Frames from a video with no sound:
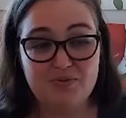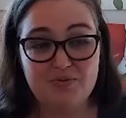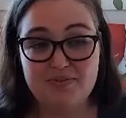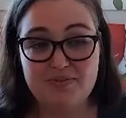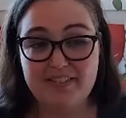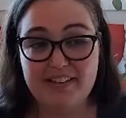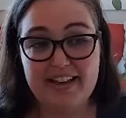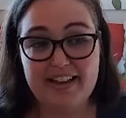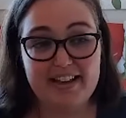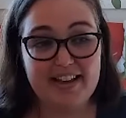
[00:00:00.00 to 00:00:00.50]

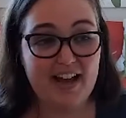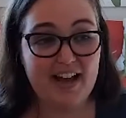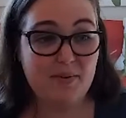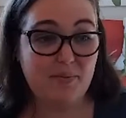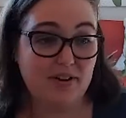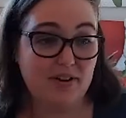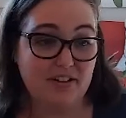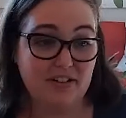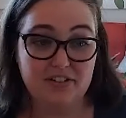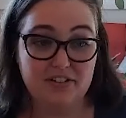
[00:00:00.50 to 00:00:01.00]
like, I
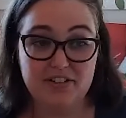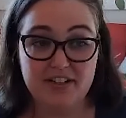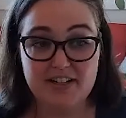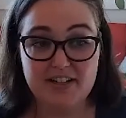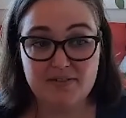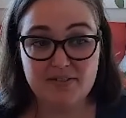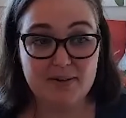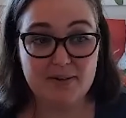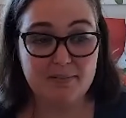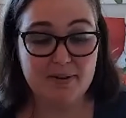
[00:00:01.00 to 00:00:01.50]
want to learn how
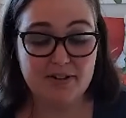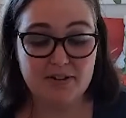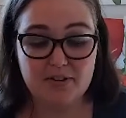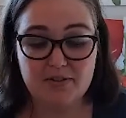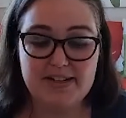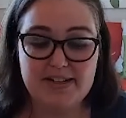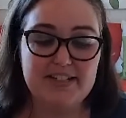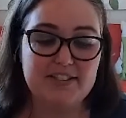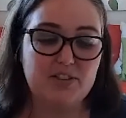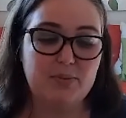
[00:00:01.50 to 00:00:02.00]
to write better
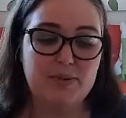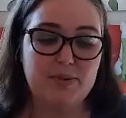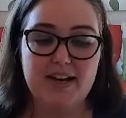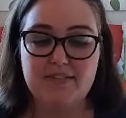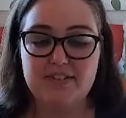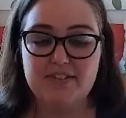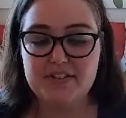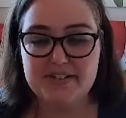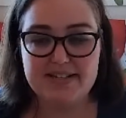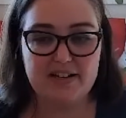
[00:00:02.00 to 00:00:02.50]
grants, we have
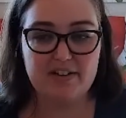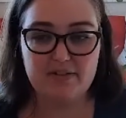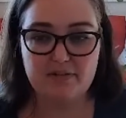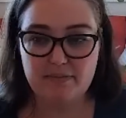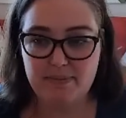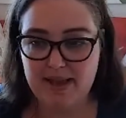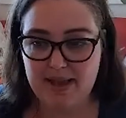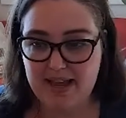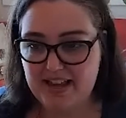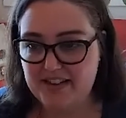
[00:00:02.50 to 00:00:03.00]
a
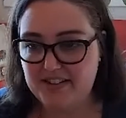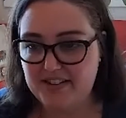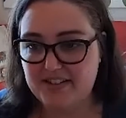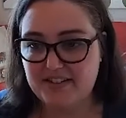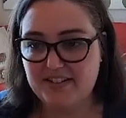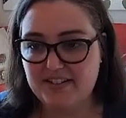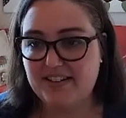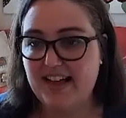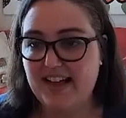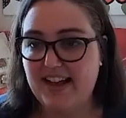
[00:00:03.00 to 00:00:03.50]

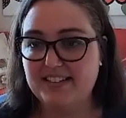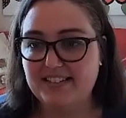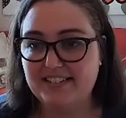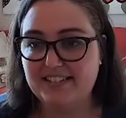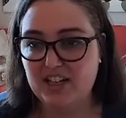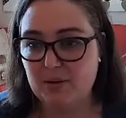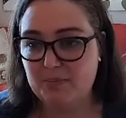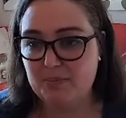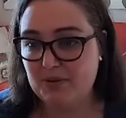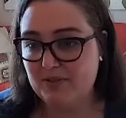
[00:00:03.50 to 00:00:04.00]
self-paced class to
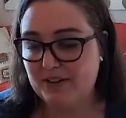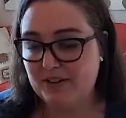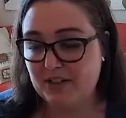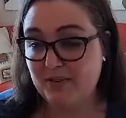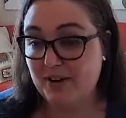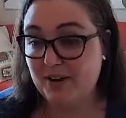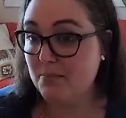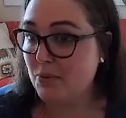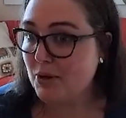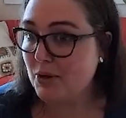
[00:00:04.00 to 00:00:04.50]
help you write a
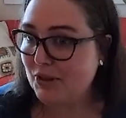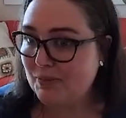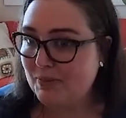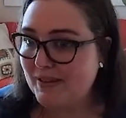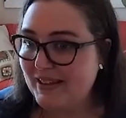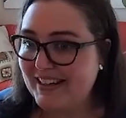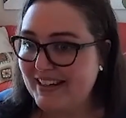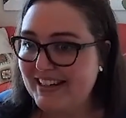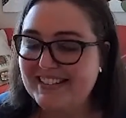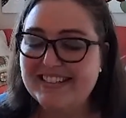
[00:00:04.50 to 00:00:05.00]
grant
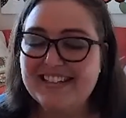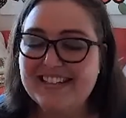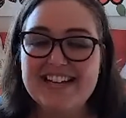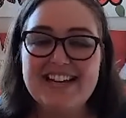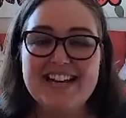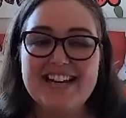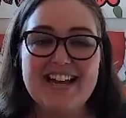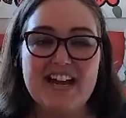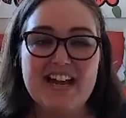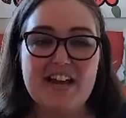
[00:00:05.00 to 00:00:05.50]
boilerplate.
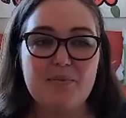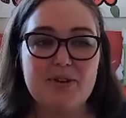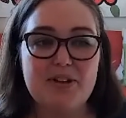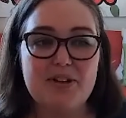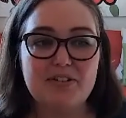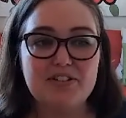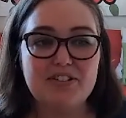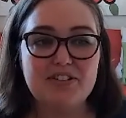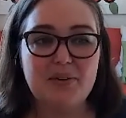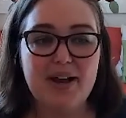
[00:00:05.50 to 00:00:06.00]
And we
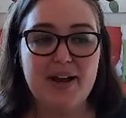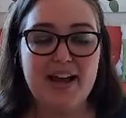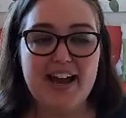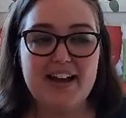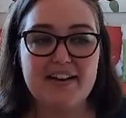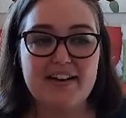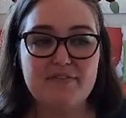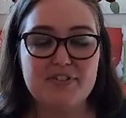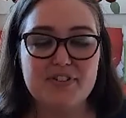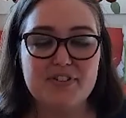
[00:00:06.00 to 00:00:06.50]
also
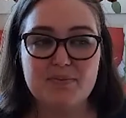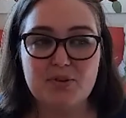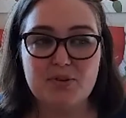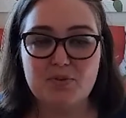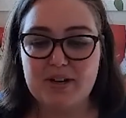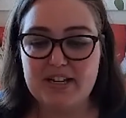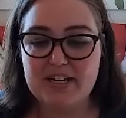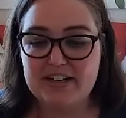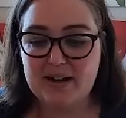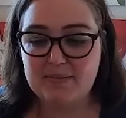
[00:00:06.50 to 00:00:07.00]
have some
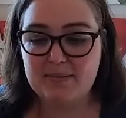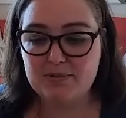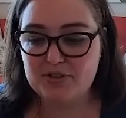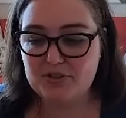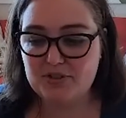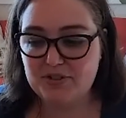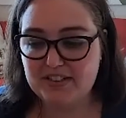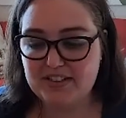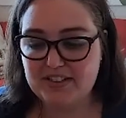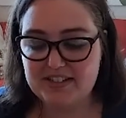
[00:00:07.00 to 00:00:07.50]
great
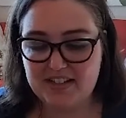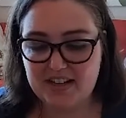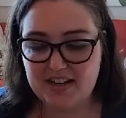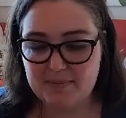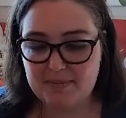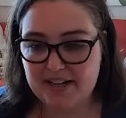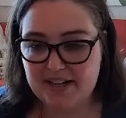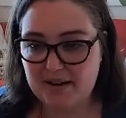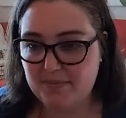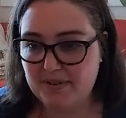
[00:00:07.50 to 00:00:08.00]
opportunities
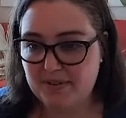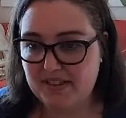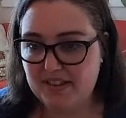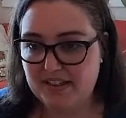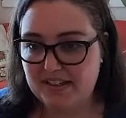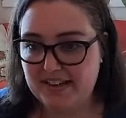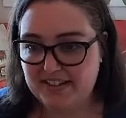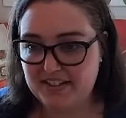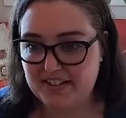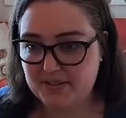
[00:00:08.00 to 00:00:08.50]
coming up in the
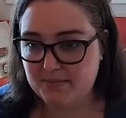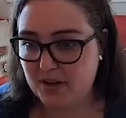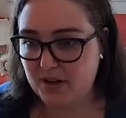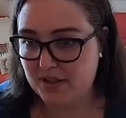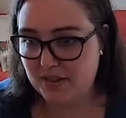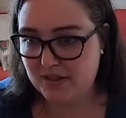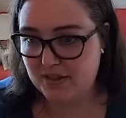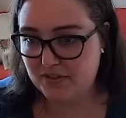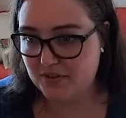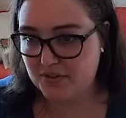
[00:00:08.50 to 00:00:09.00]
next
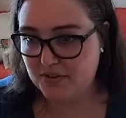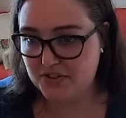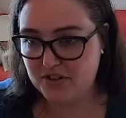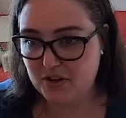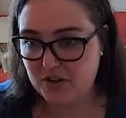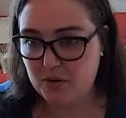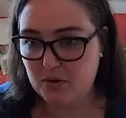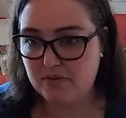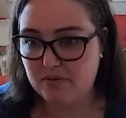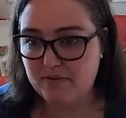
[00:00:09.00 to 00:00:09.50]
month or
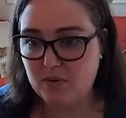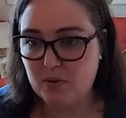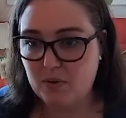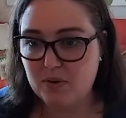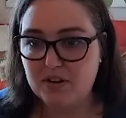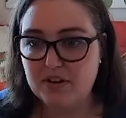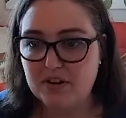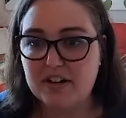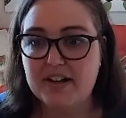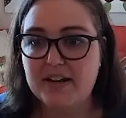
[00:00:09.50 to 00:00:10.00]
so
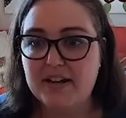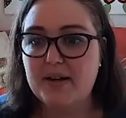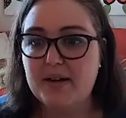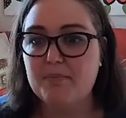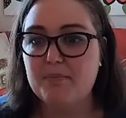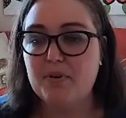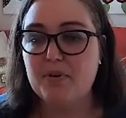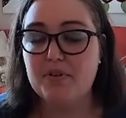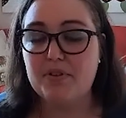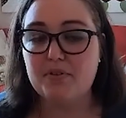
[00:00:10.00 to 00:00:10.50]
for
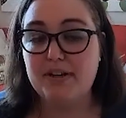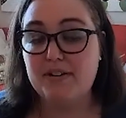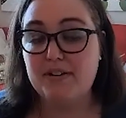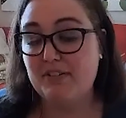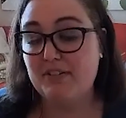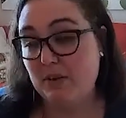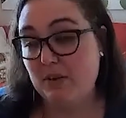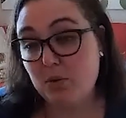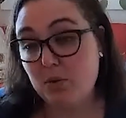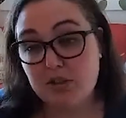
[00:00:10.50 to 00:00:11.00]
both grant
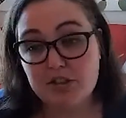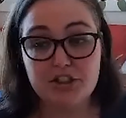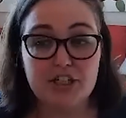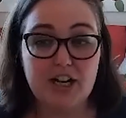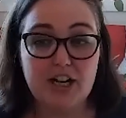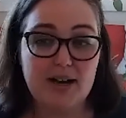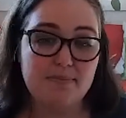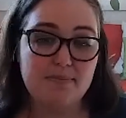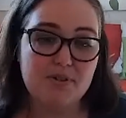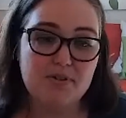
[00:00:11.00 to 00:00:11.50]
writing
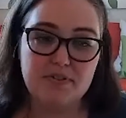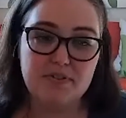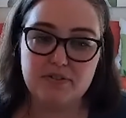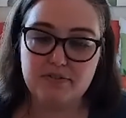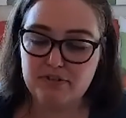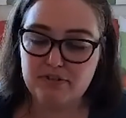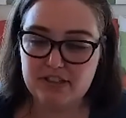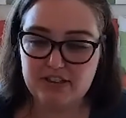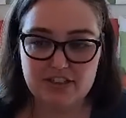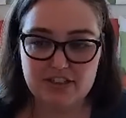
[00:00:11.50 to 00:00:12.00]
workshops, for
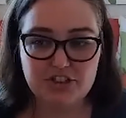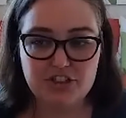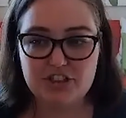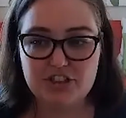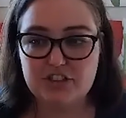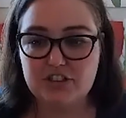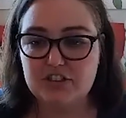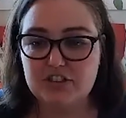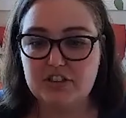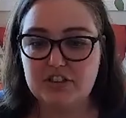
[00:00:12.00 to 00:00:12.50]
free lunch
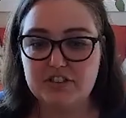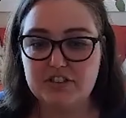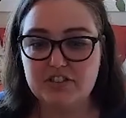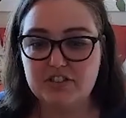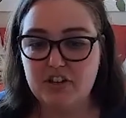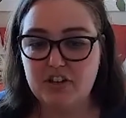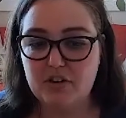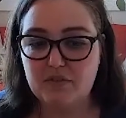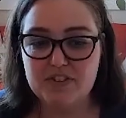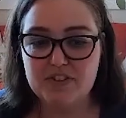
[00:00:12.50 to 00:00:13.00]
and learns.
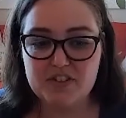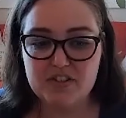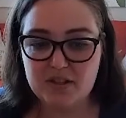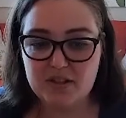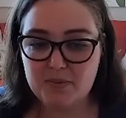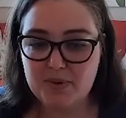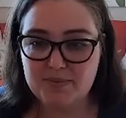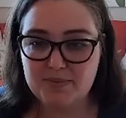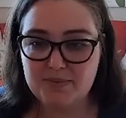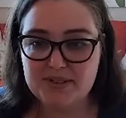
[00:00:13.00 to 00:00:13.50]
So visit the
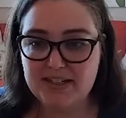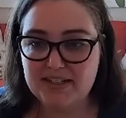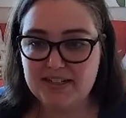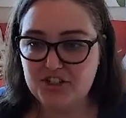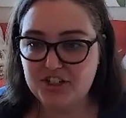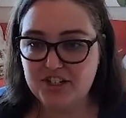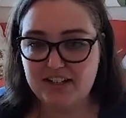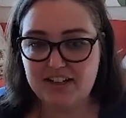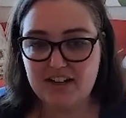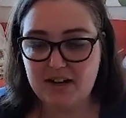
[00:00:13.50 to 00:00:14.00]
website,
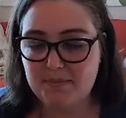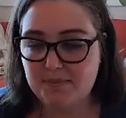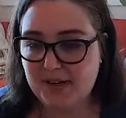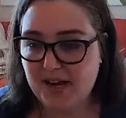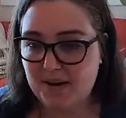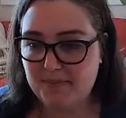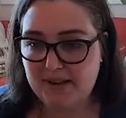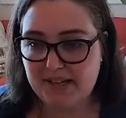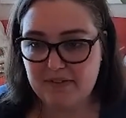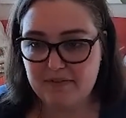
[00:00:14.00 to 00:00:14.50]
check
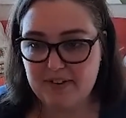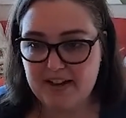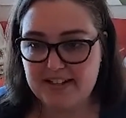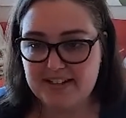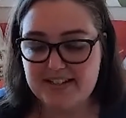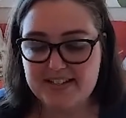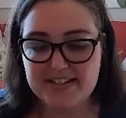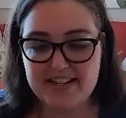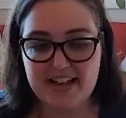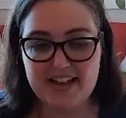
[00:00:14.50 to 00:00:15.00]
upcoming
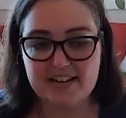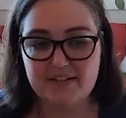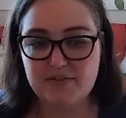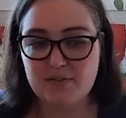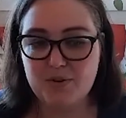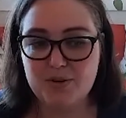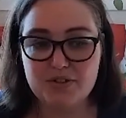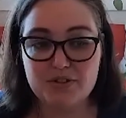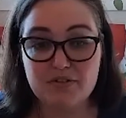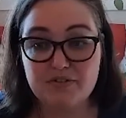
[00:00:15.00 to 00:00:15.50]
events, and of
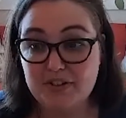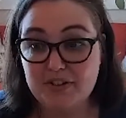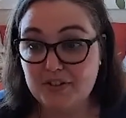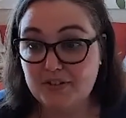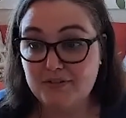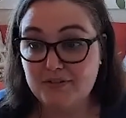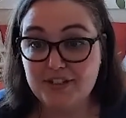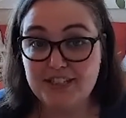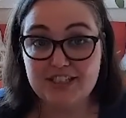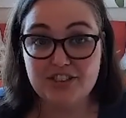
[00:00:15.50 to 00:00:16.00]
course, feel
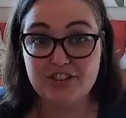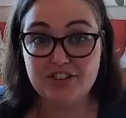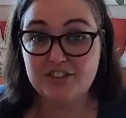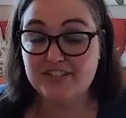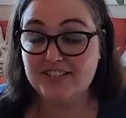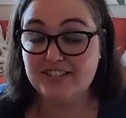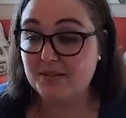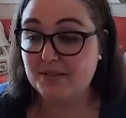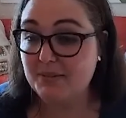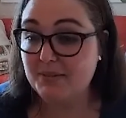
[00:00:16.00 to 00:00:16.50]
free to
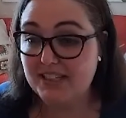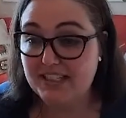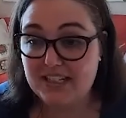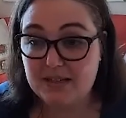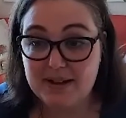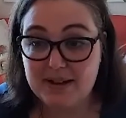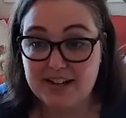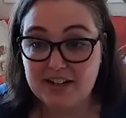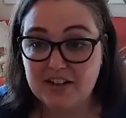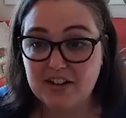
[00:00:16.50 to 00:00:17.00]
send me an
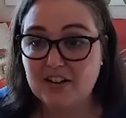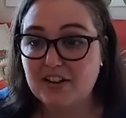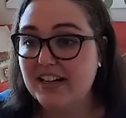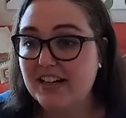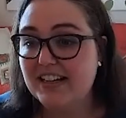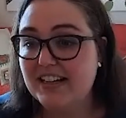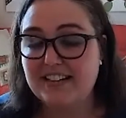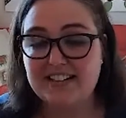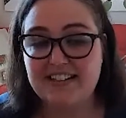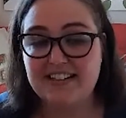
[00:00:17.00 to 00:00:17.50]
email,
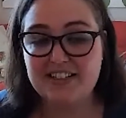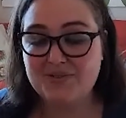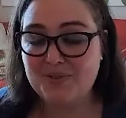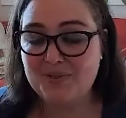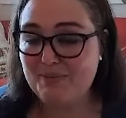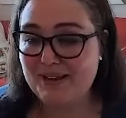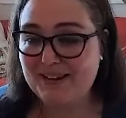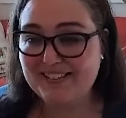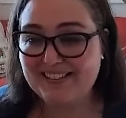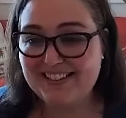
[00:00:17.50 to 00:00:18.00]
connect with
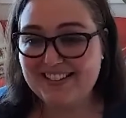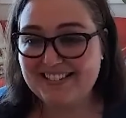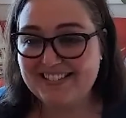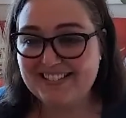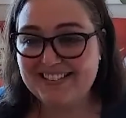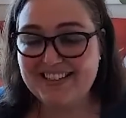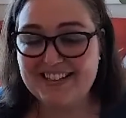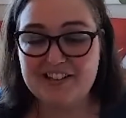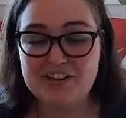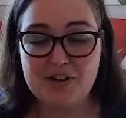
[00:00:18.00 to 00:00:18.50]
me on
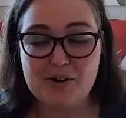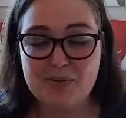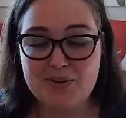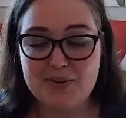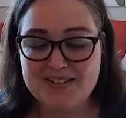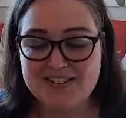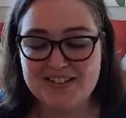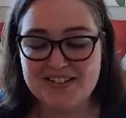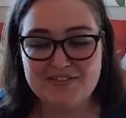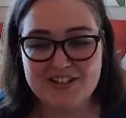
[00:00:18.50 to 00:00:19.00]
LinkedIn. I
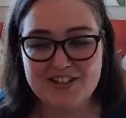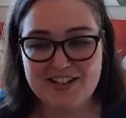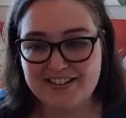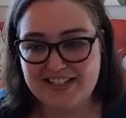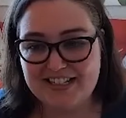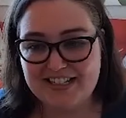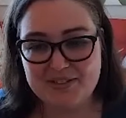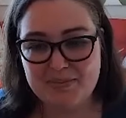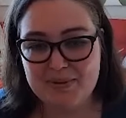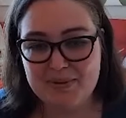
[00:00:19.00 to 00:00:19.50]
always love
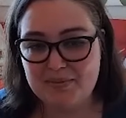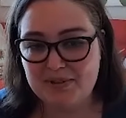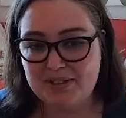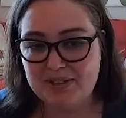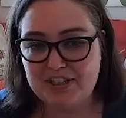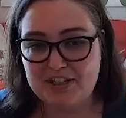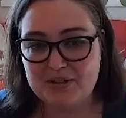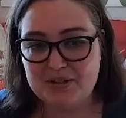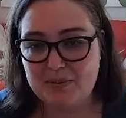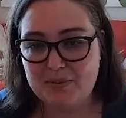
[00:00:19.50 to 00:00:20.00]
talking to people and
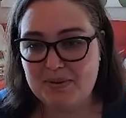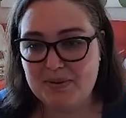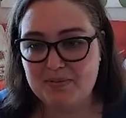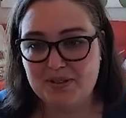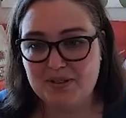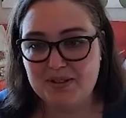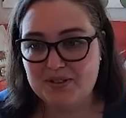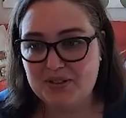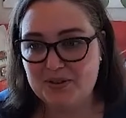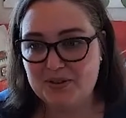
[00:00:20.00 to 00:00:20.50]
hear what
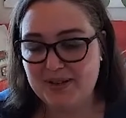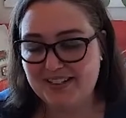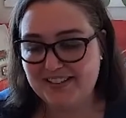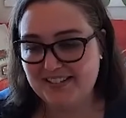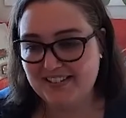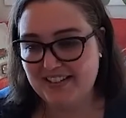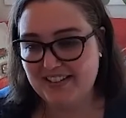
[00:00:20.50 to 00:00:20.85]
people are doing.